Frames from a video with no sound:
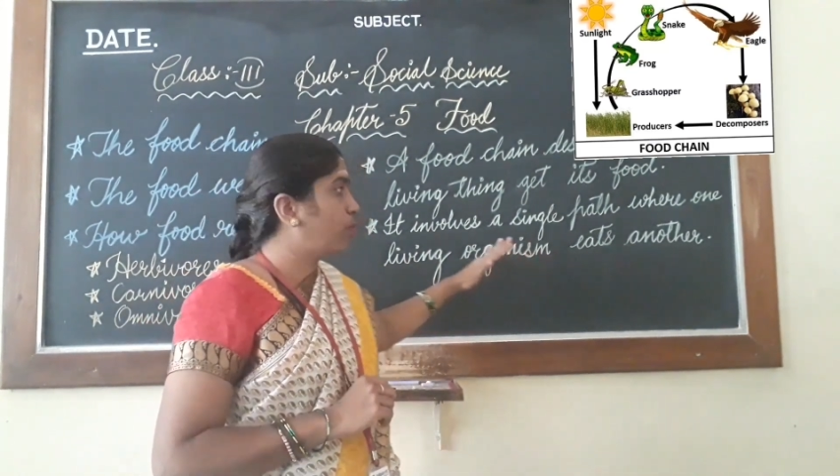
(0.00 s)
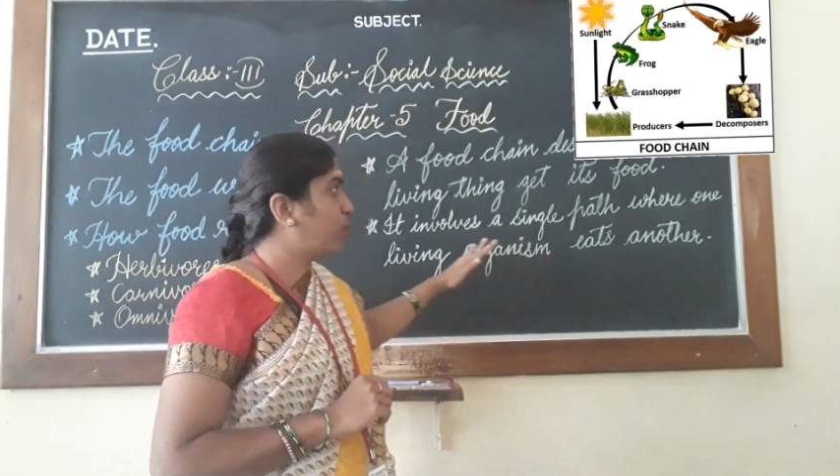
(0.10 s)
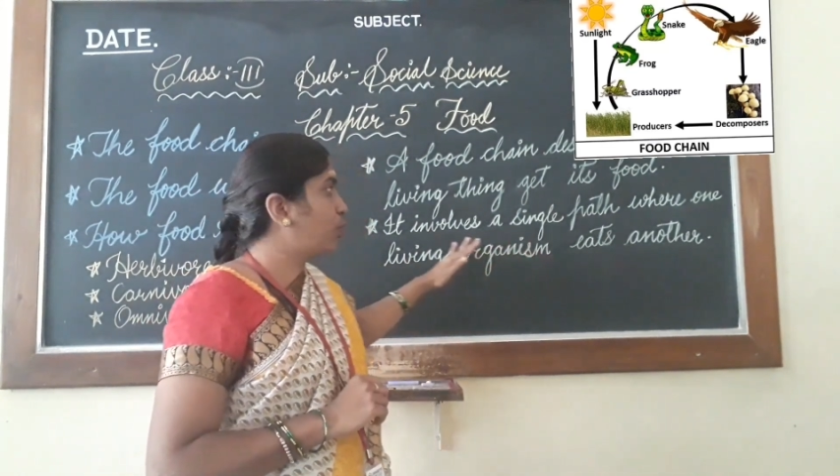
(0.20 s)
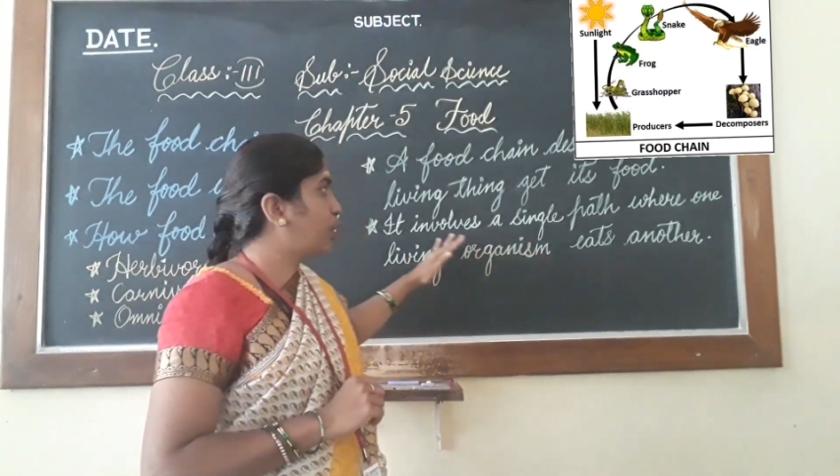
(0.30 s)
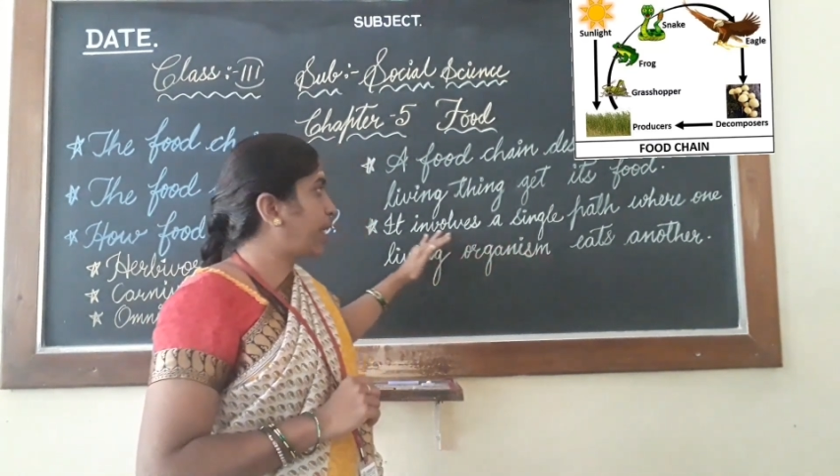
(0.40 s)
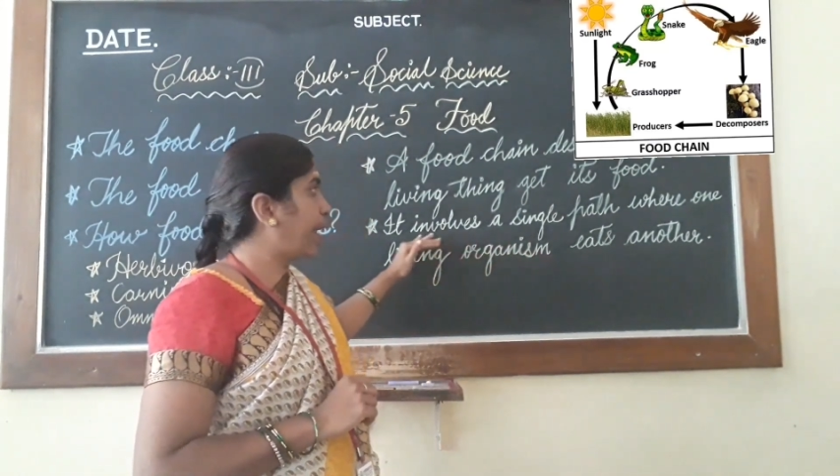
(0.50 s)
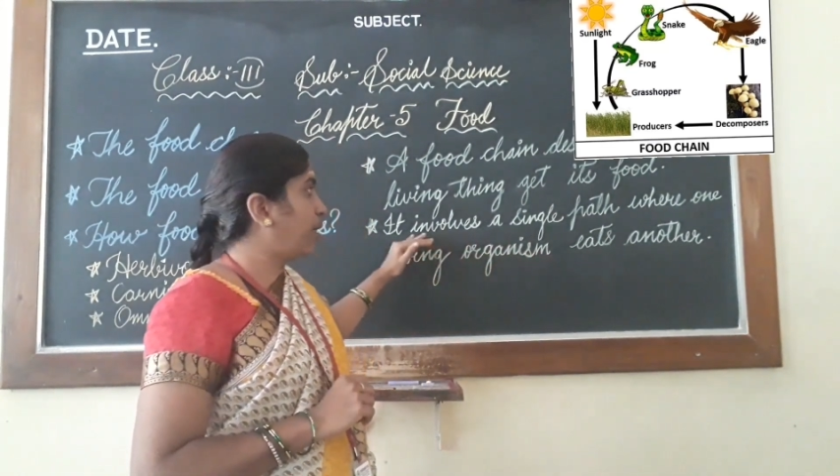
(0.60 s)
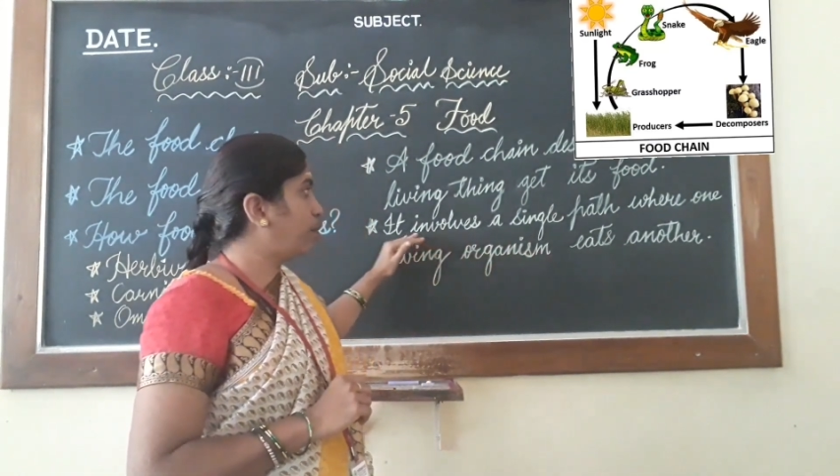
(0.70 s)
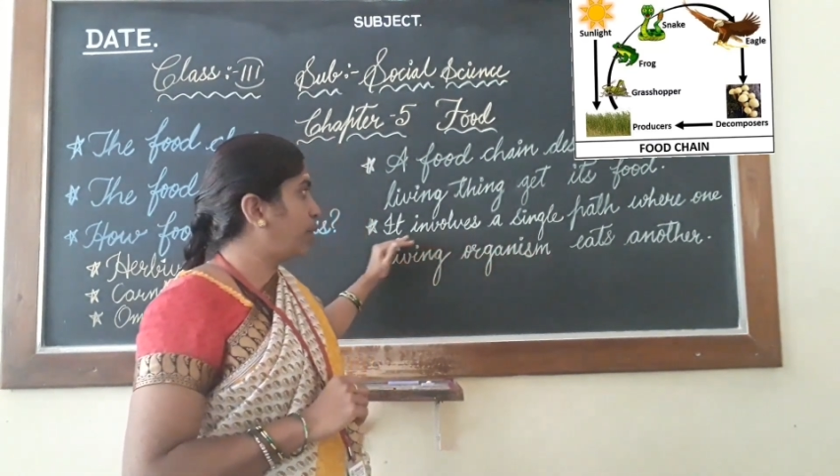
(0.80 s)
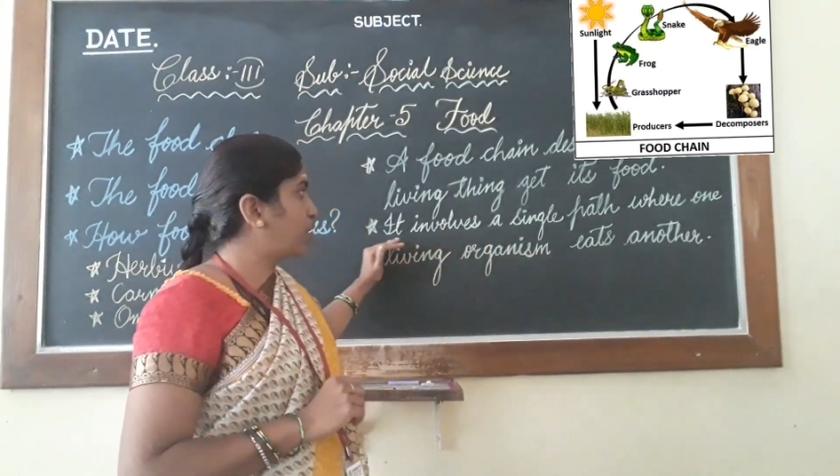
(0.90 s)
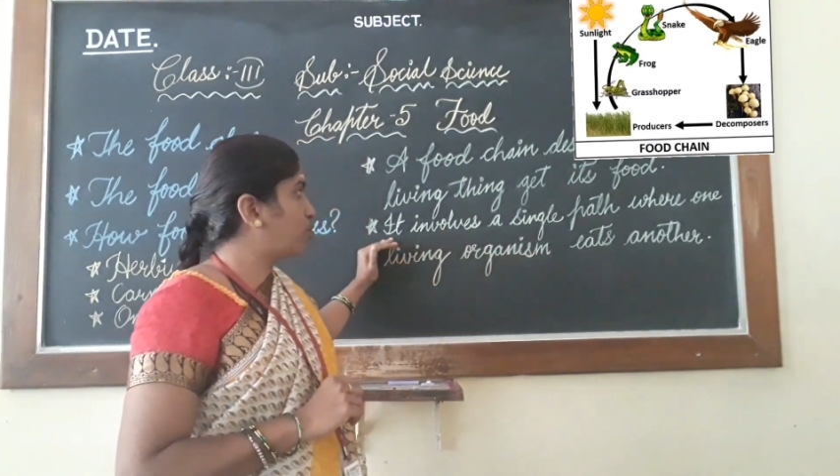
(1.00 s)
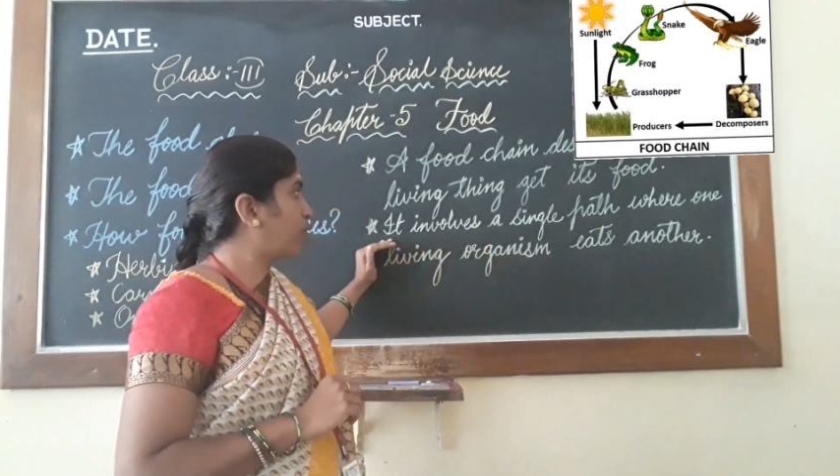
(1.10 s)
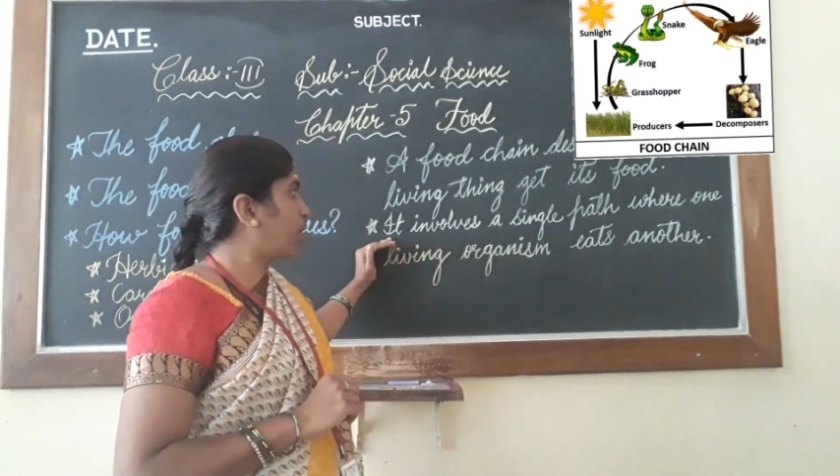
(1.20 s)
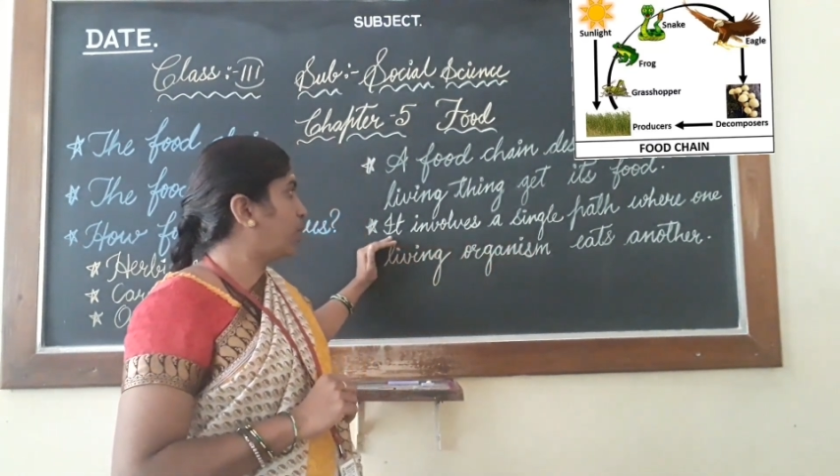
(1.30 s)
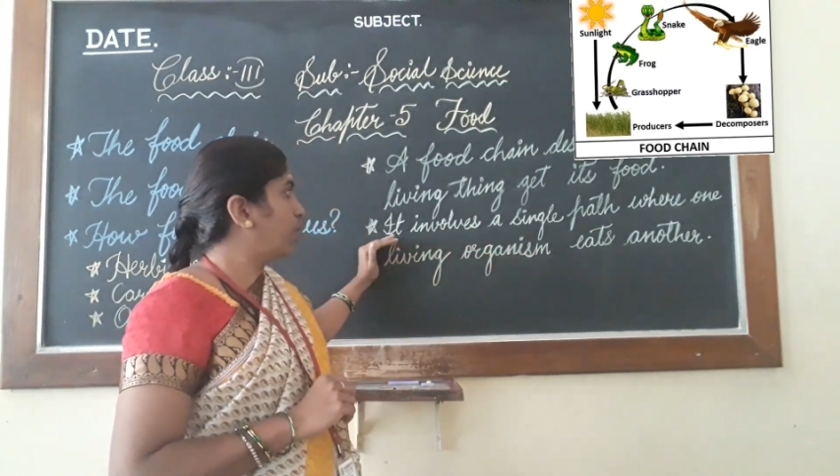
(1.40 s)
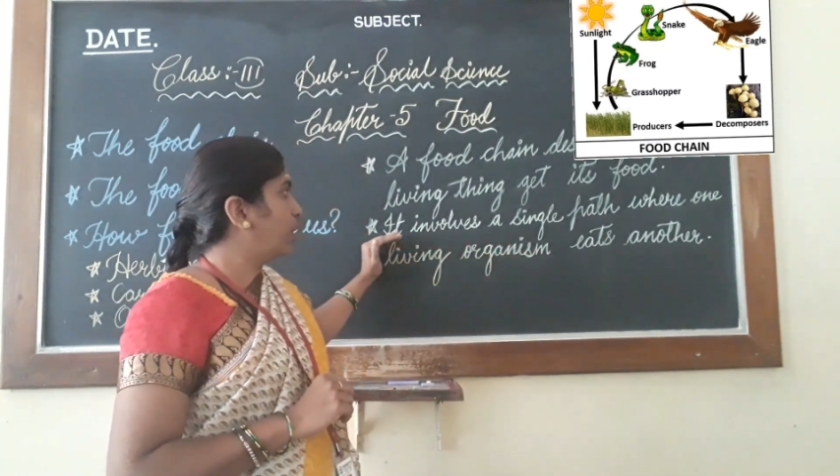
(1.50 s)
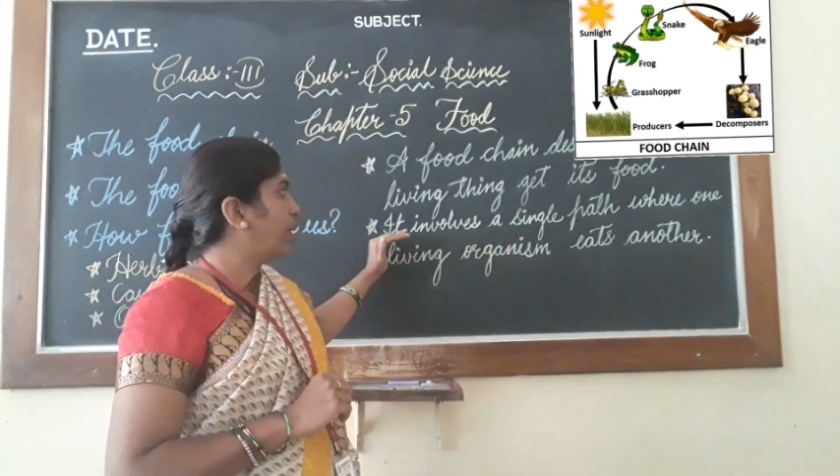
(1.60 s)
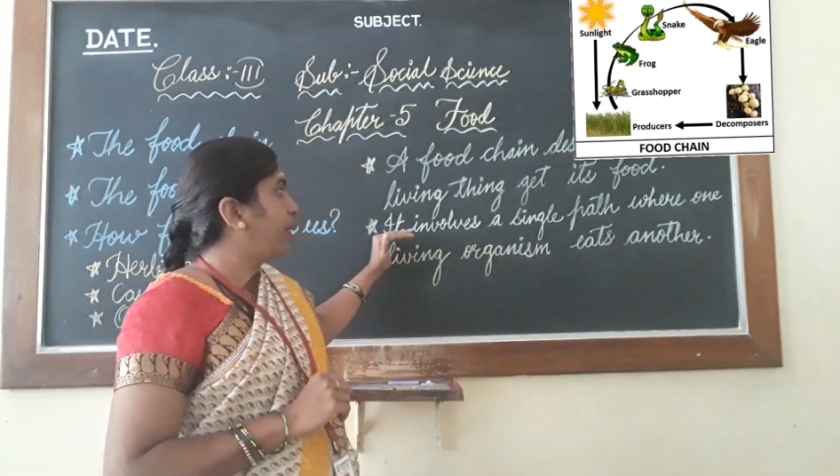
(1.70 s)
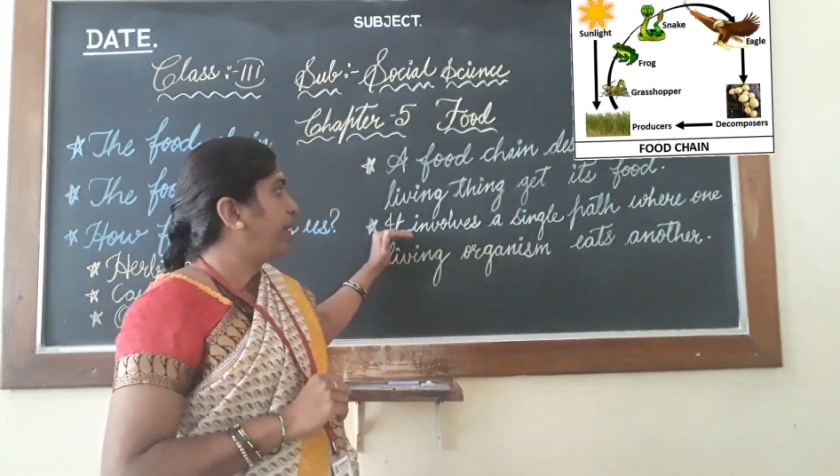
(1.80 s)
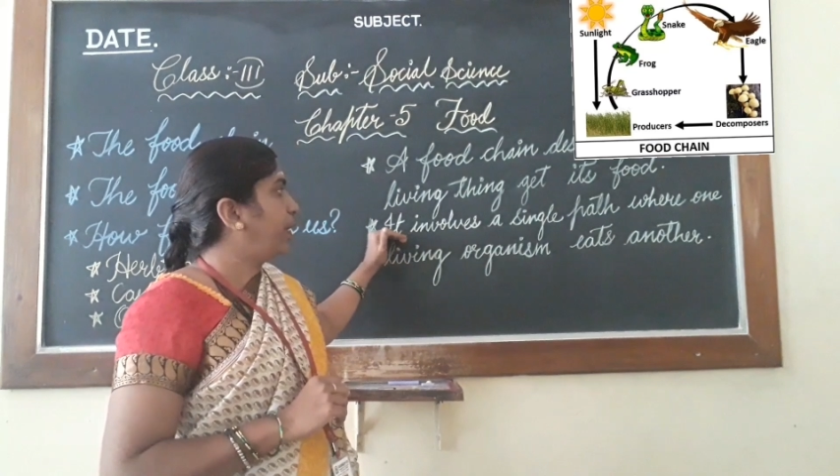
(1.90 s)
Food chain means what?